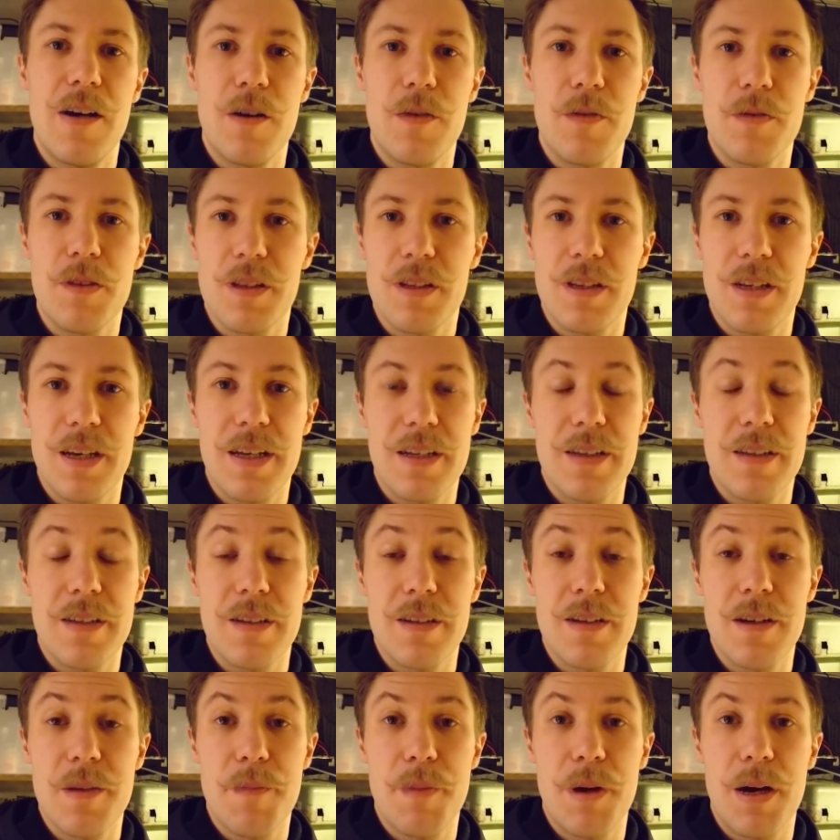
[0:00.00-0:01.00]
I often
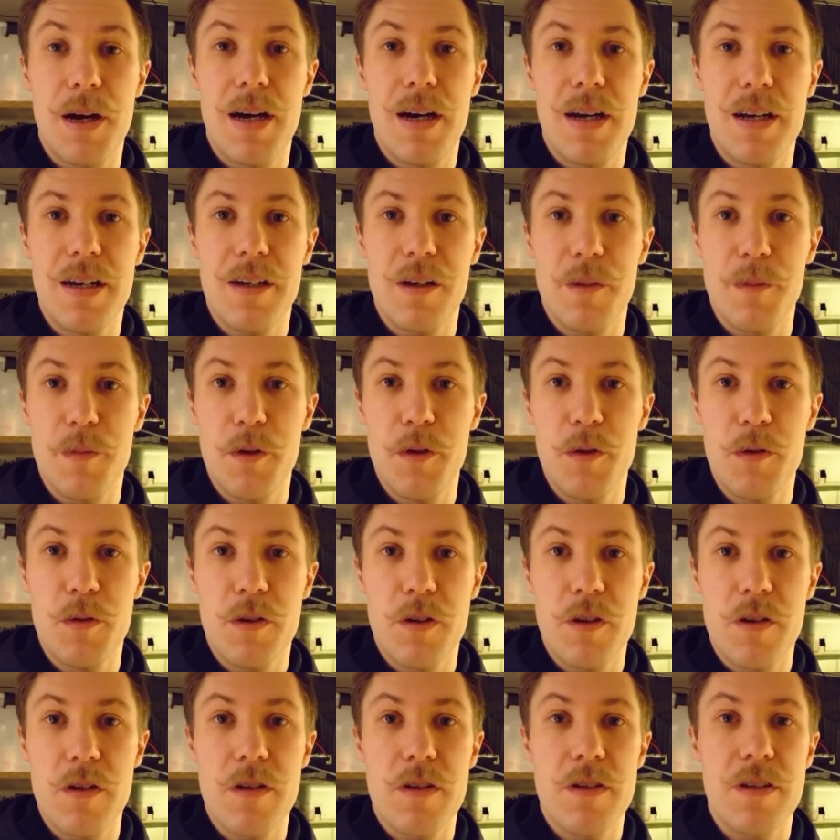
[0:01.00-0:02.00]
get uh, by
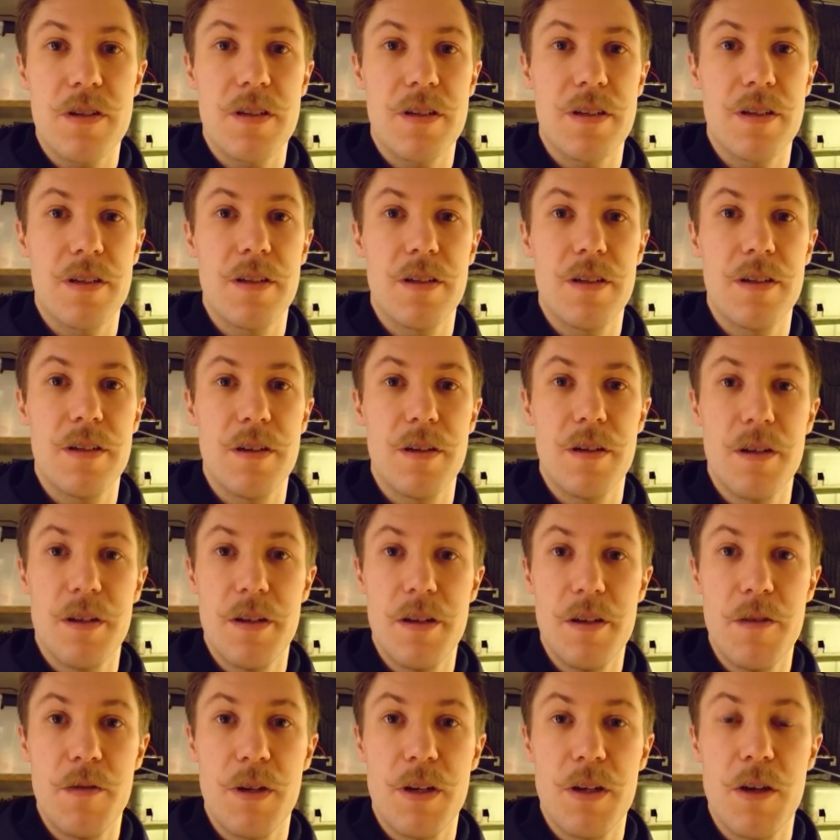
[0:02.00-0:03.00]
computers,
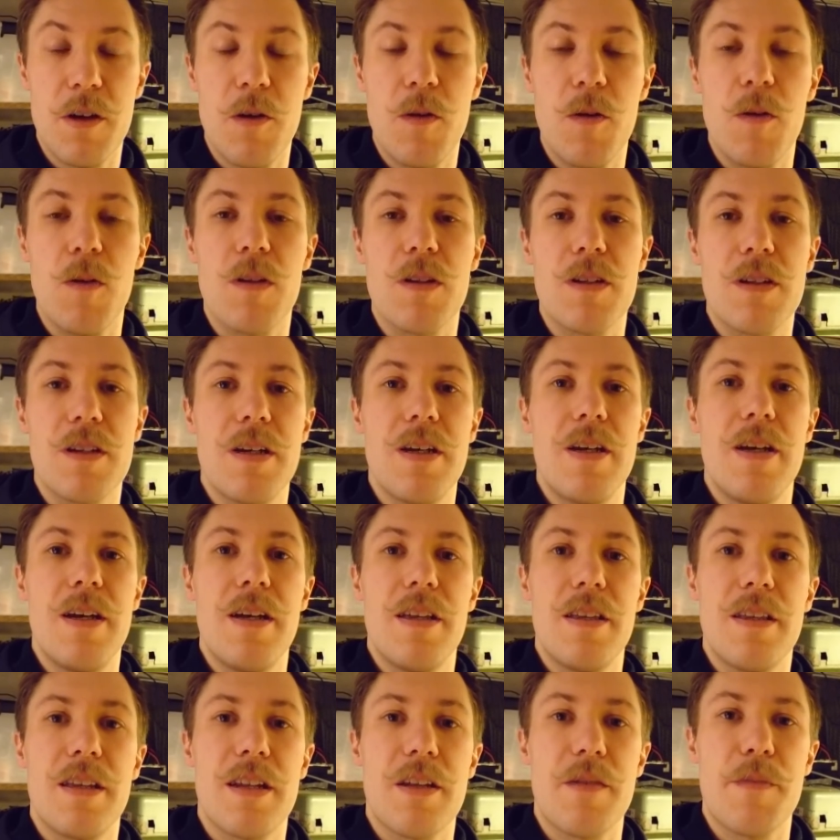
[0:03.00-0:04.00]
uh, new and old,
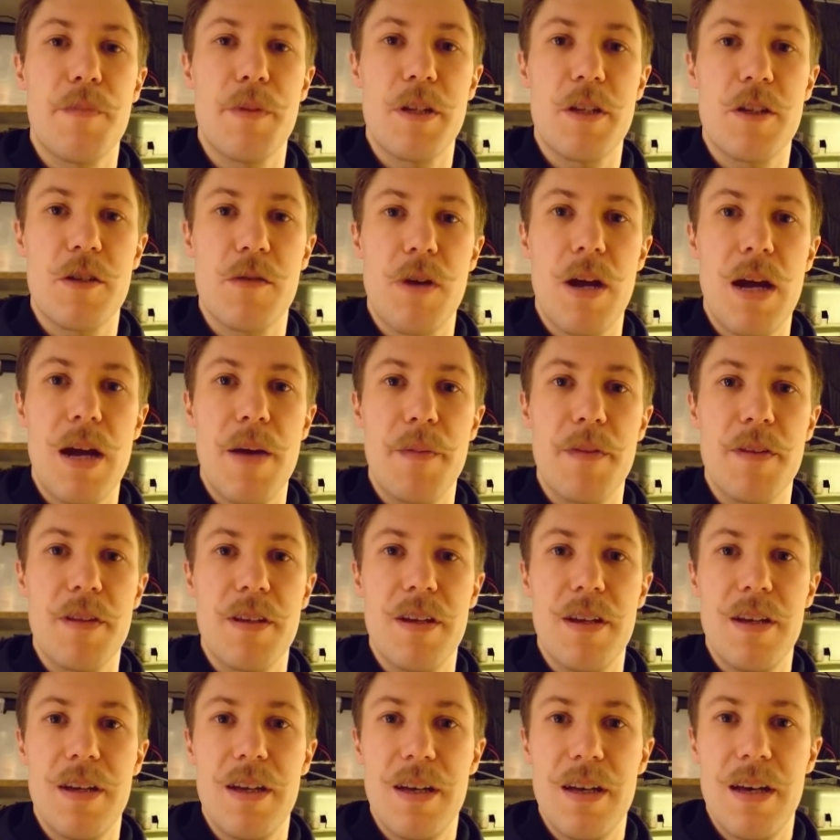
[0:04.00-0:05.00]
that have been
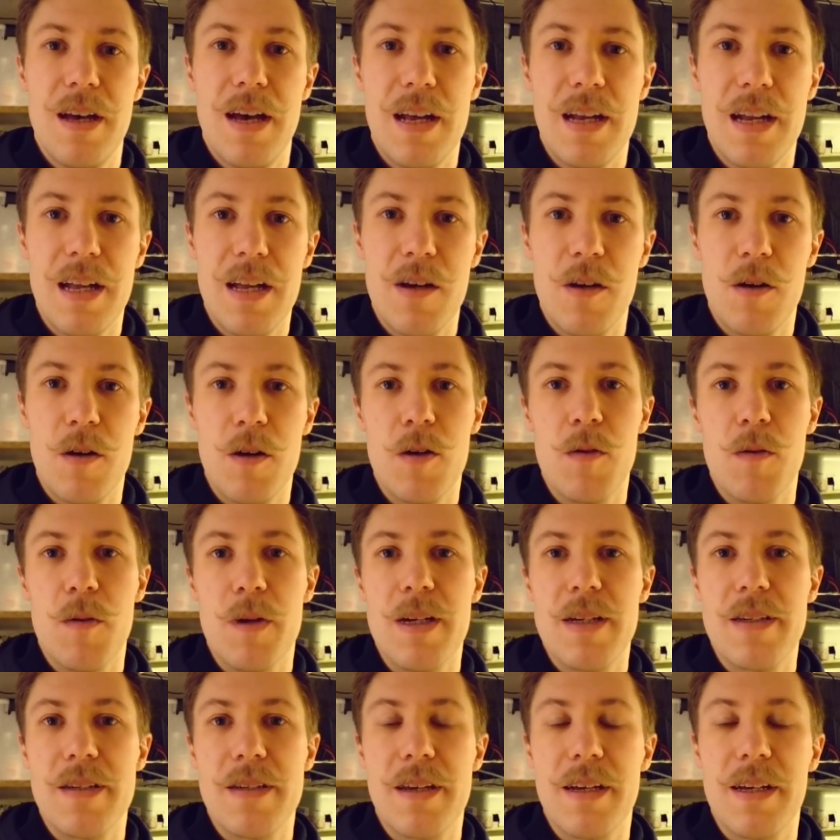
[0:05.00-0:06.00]
scrapped, and I
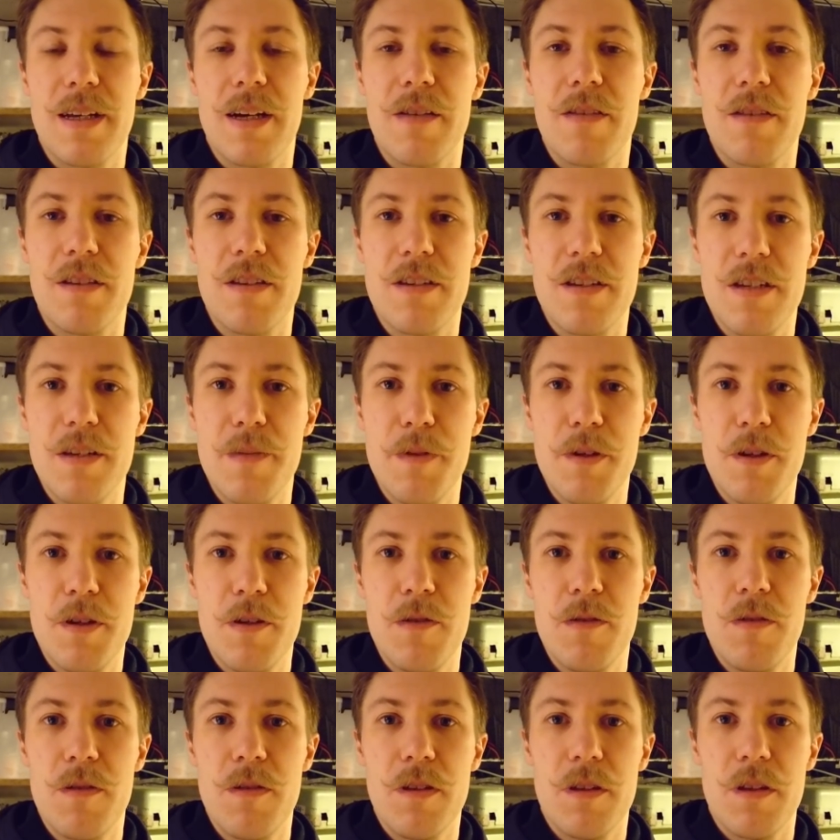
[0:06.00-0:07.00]
always take out the C
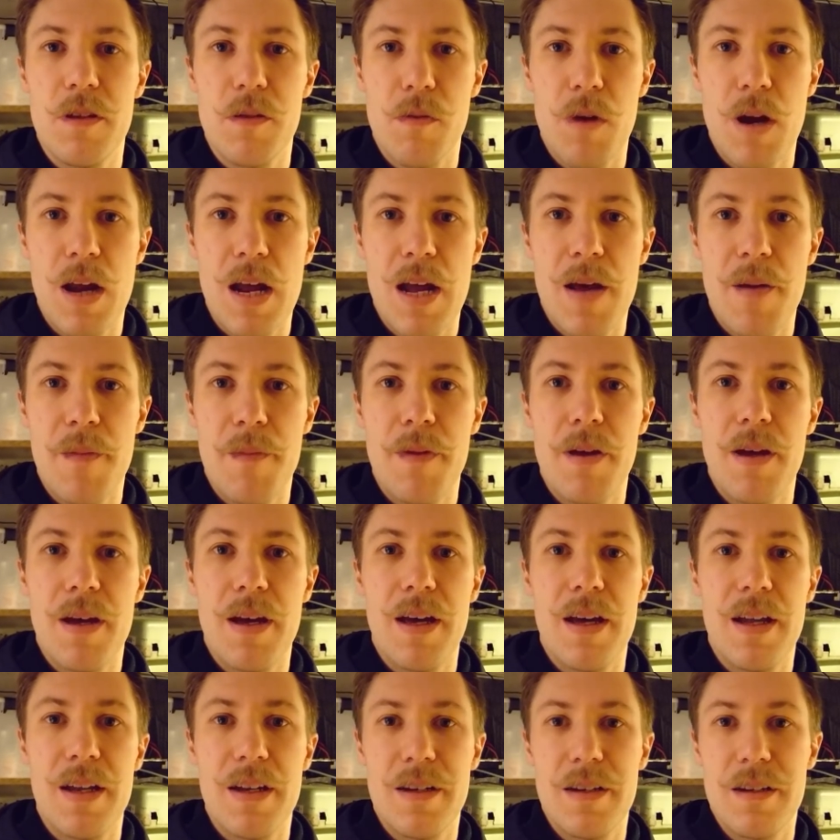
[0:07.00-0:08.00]
P U, the
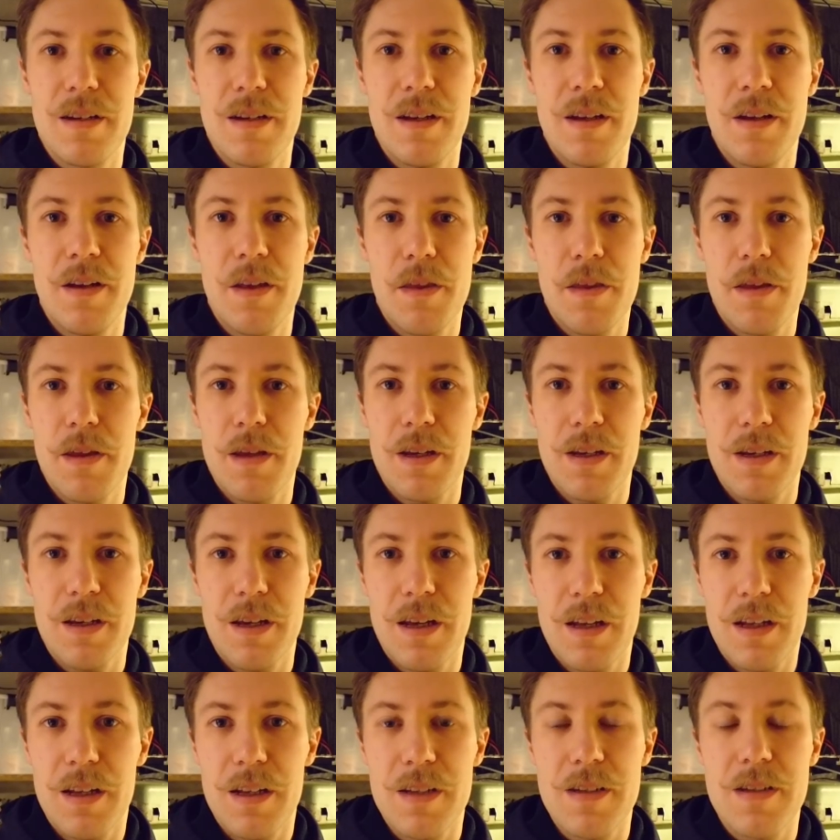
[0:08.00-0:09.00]
RAM, and
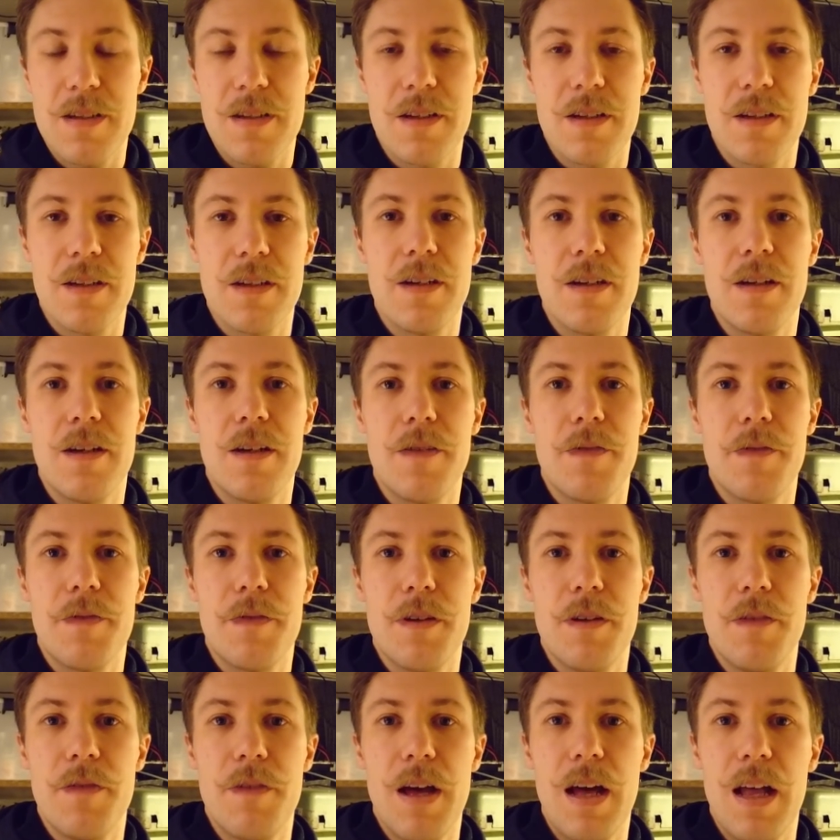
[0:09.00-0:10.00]
anything else uh,
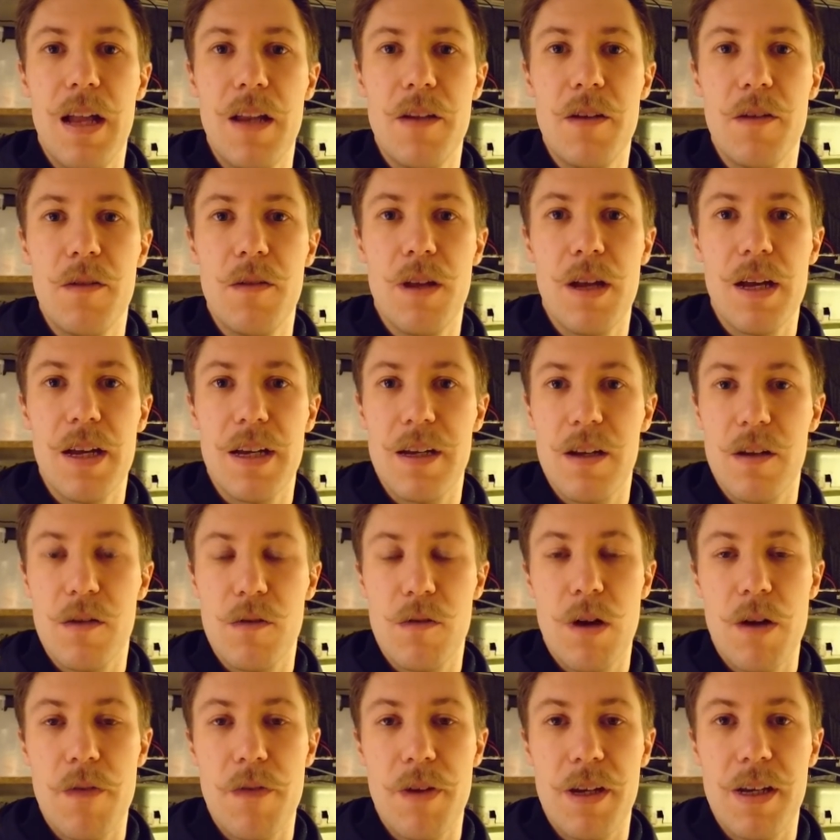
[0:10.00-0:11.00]
of uh, value,
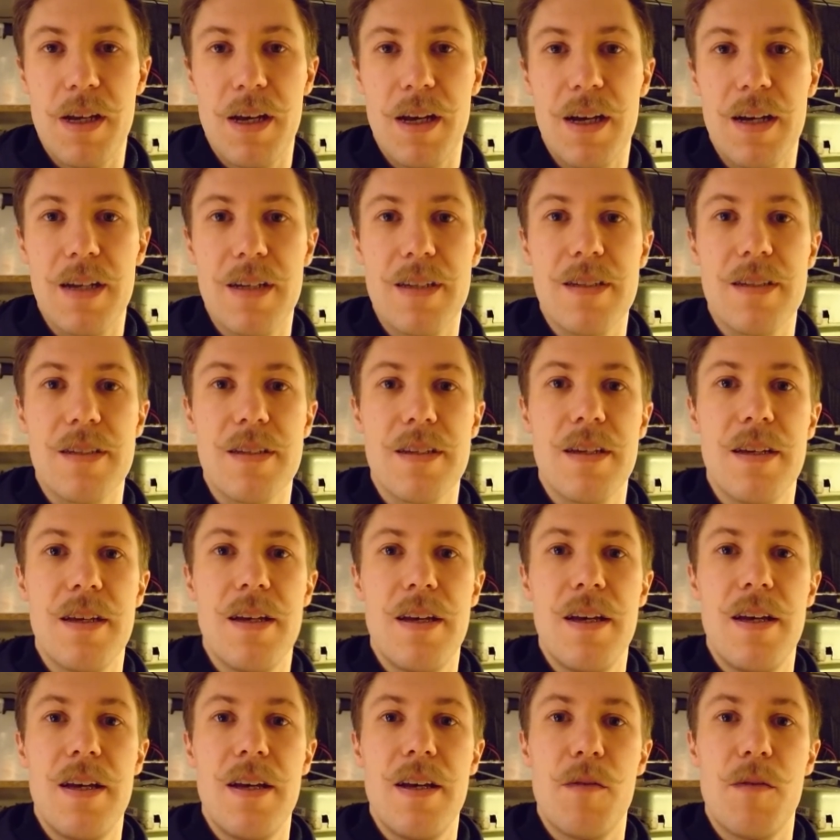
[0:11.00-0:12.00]
like graphic cards.